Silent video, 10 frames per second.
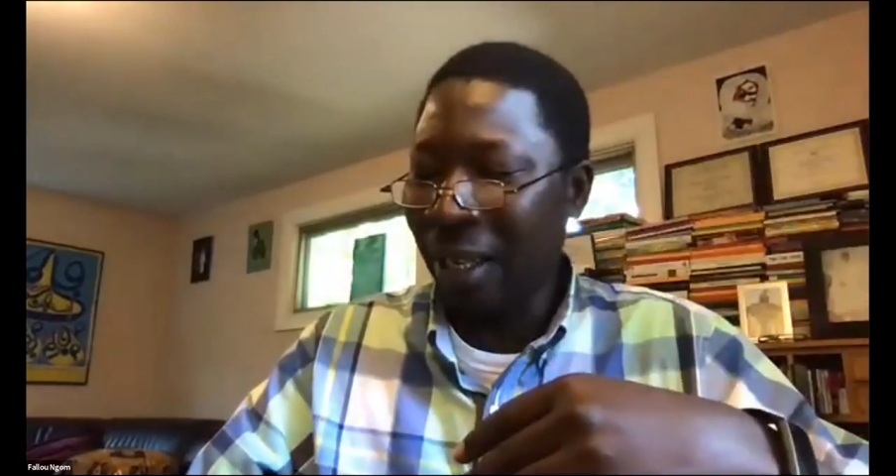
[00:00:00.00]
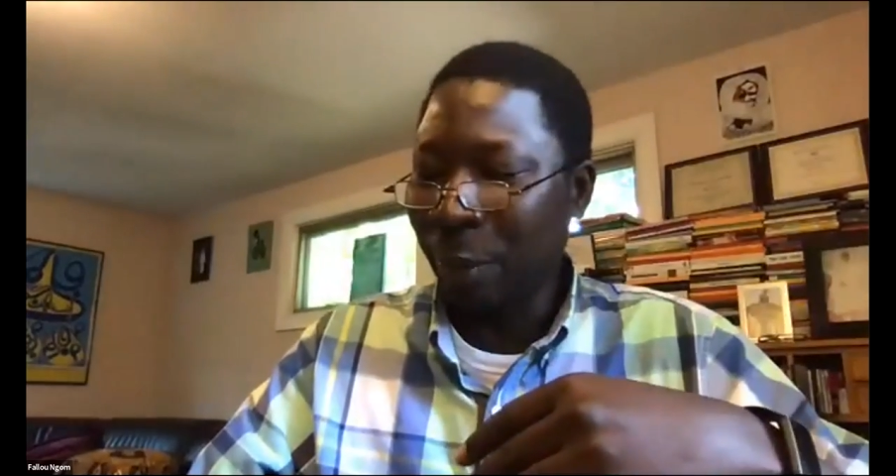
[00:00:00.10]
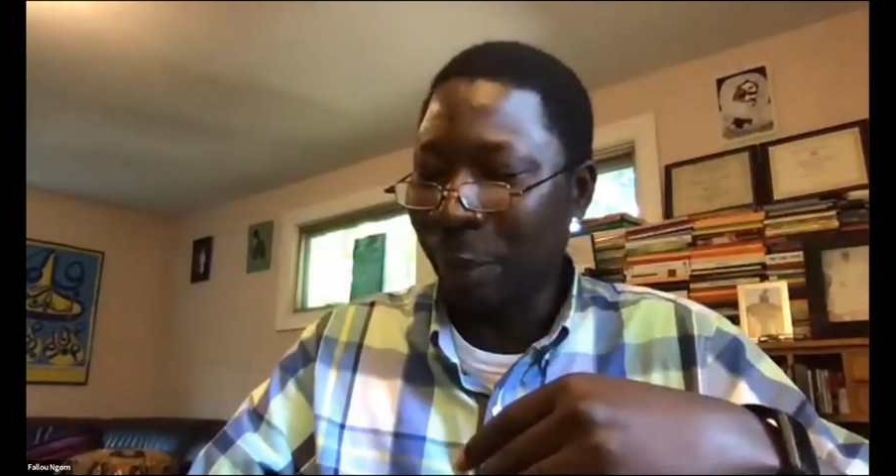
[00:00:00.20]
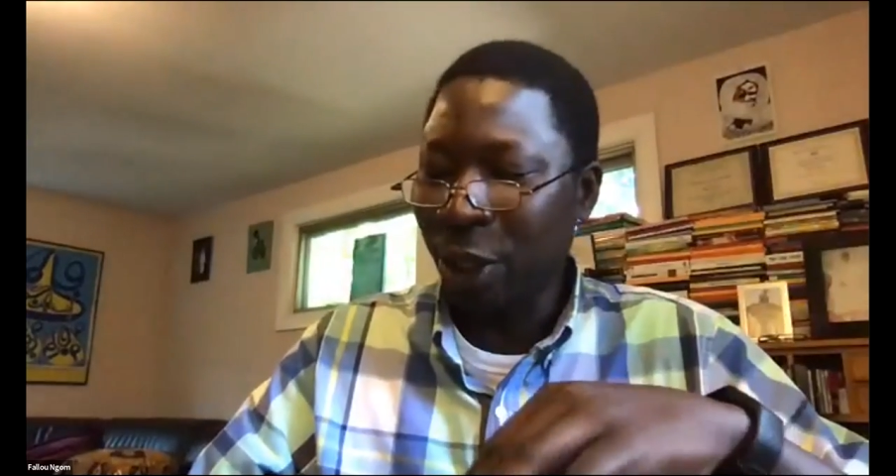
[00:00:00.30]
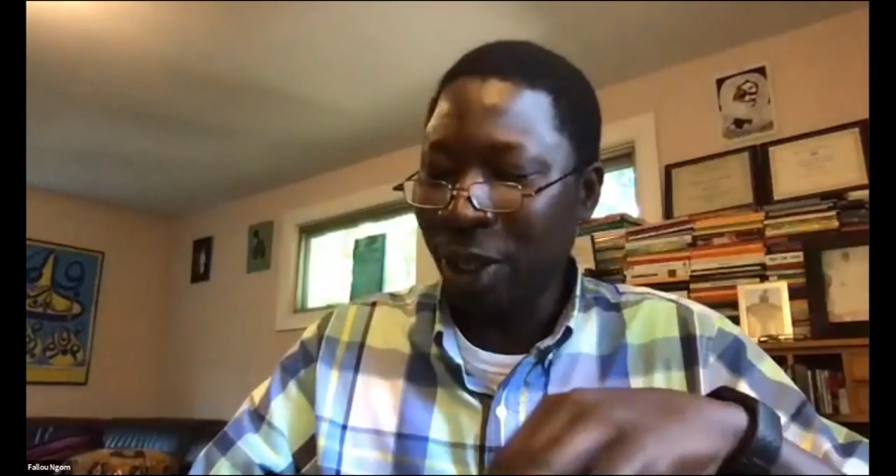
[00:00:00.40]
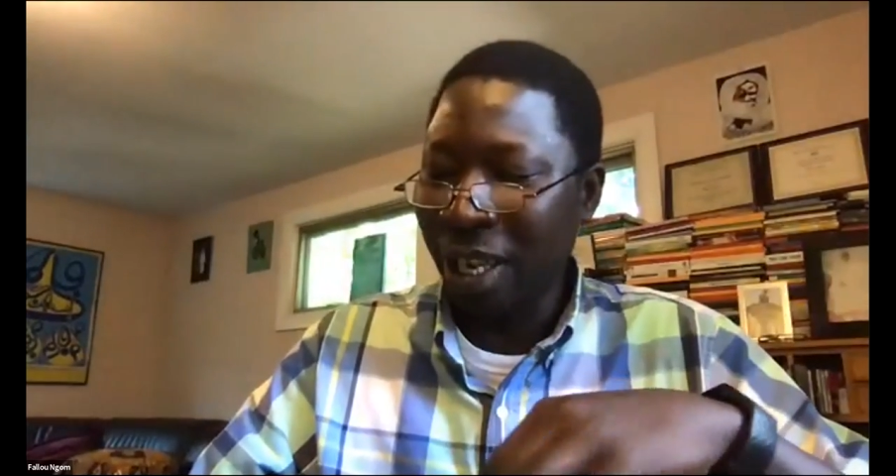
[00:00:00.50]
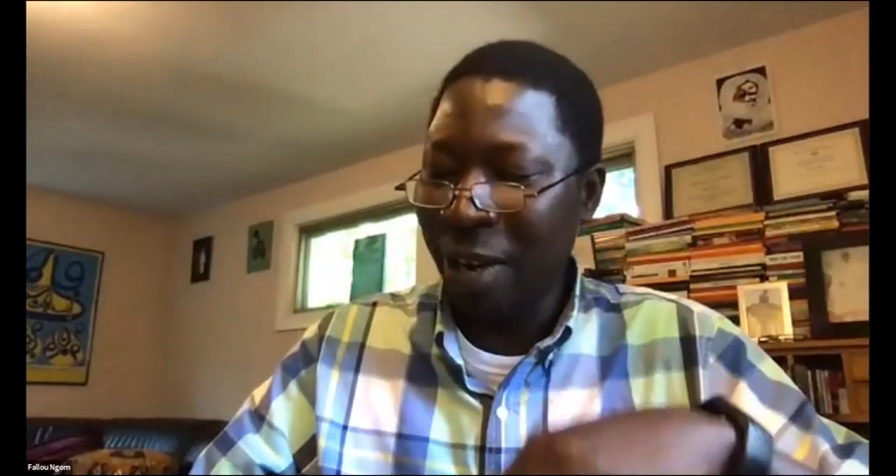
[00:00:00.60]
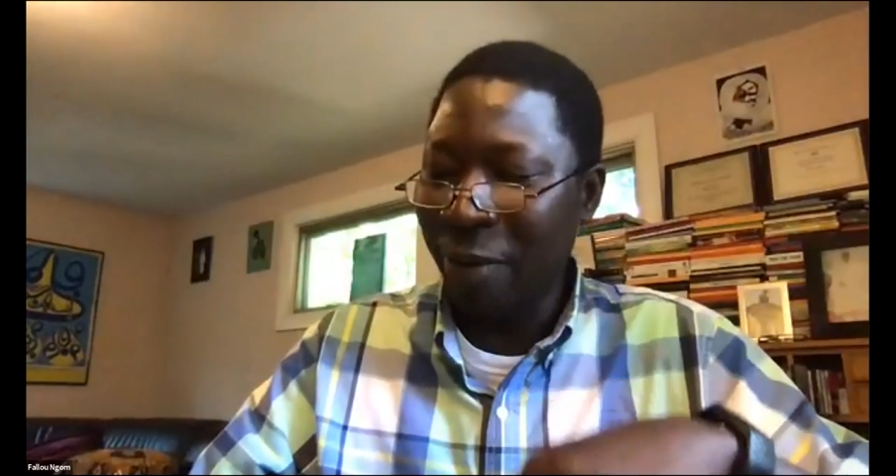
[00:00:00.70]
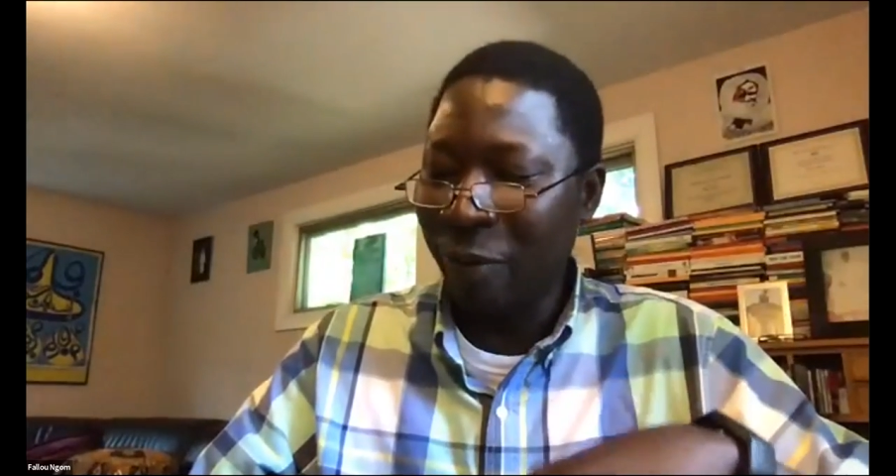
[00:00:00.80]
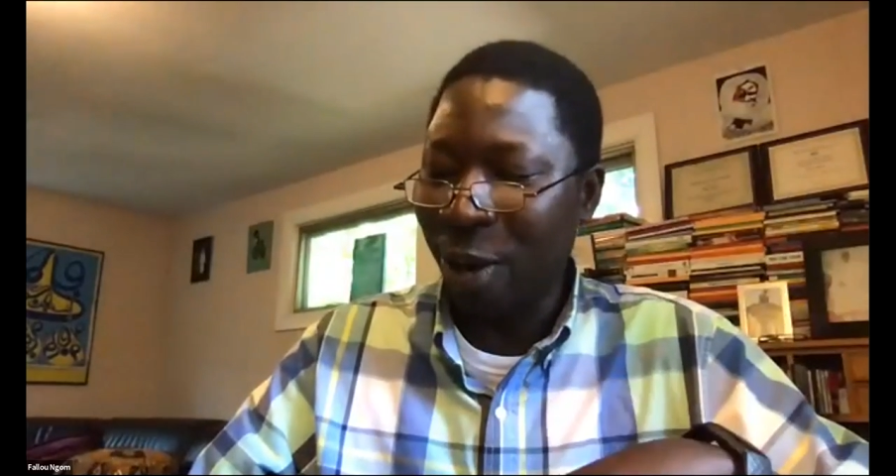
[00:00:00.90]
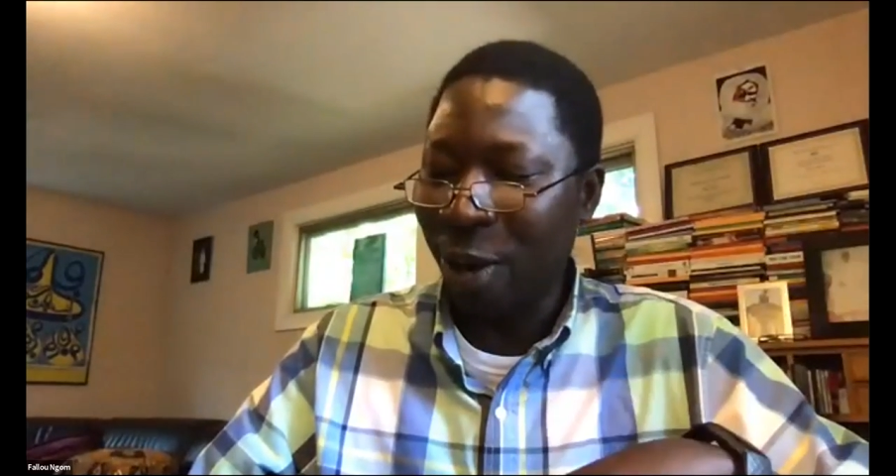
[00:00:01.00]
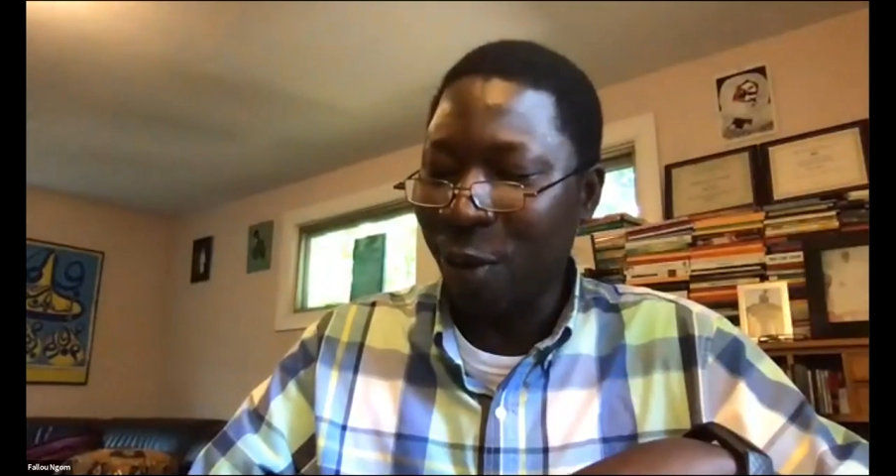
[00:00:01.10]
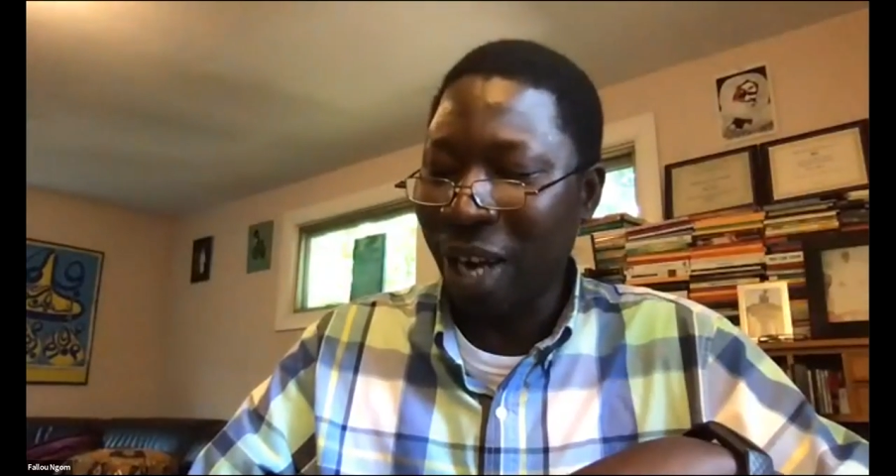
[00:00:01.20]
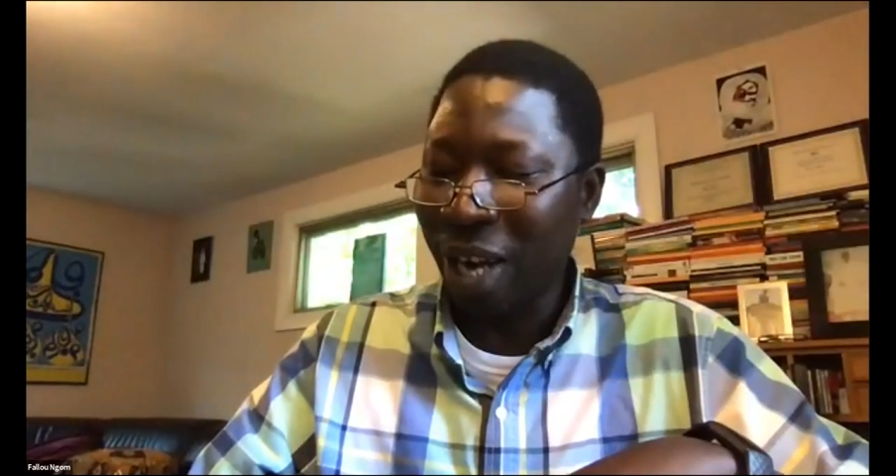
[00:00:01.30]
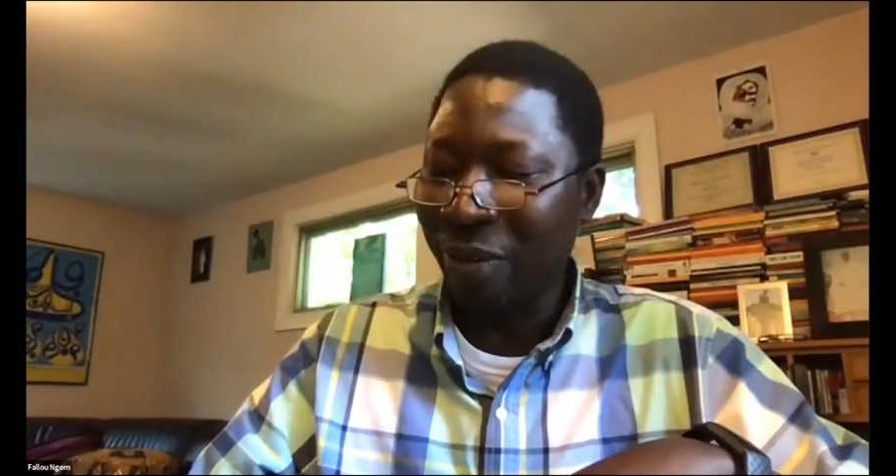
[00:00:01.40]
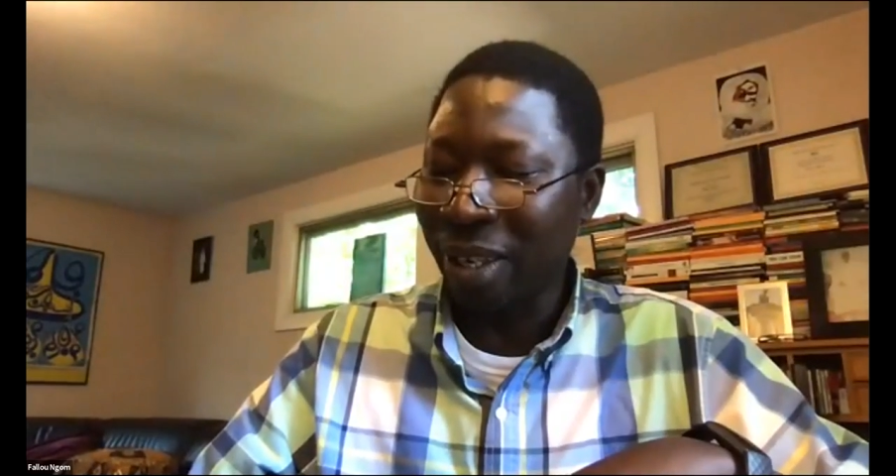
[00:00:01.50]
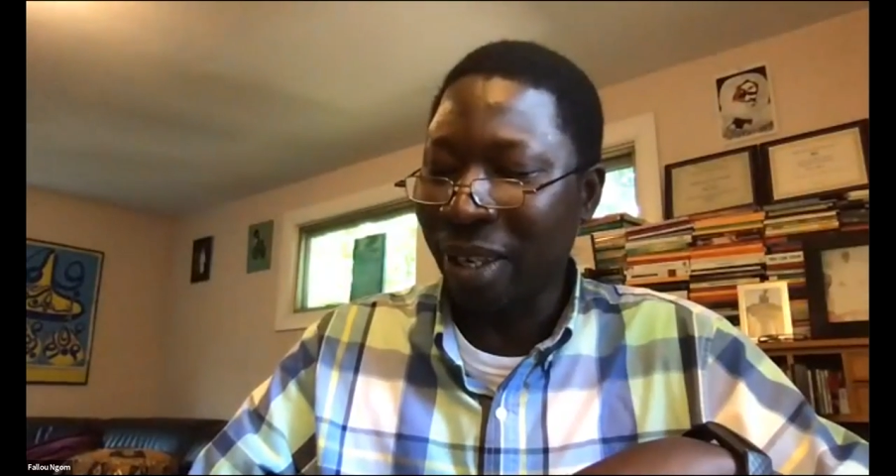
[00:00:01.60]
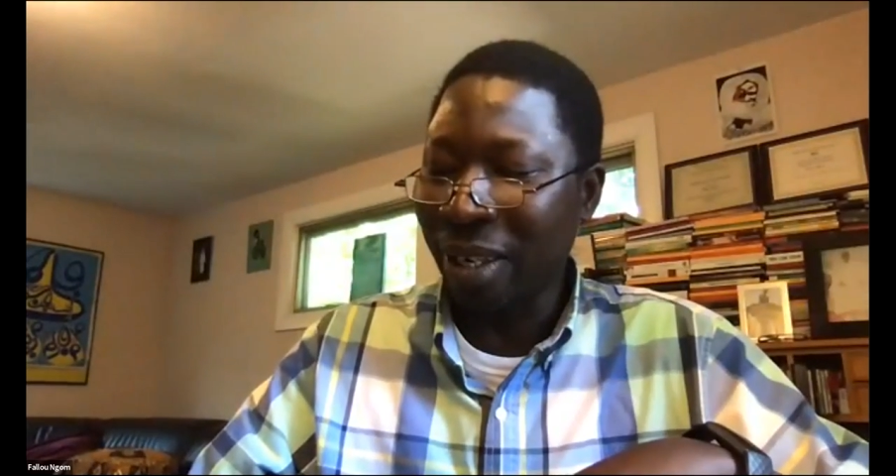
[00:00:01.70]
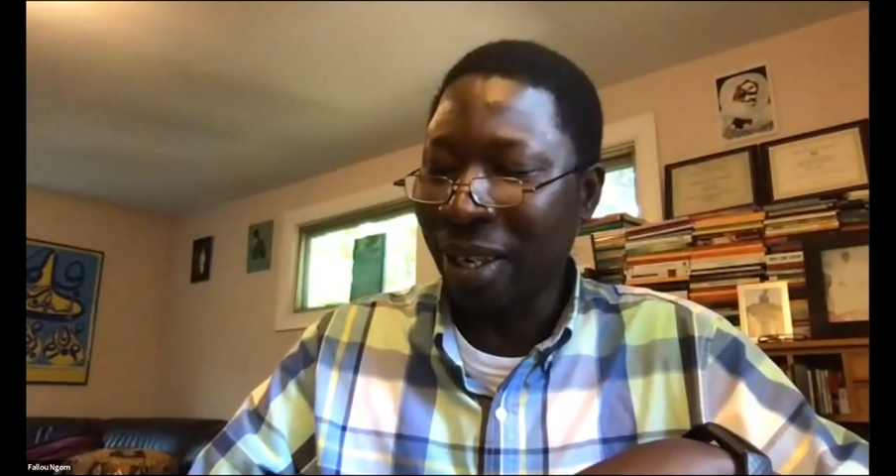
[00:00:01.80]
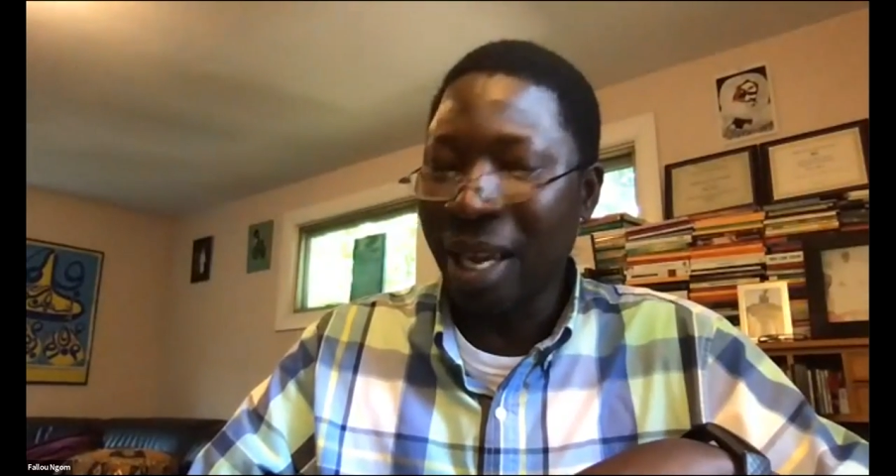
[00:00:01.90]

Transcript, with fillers: especially in Francophone Africa,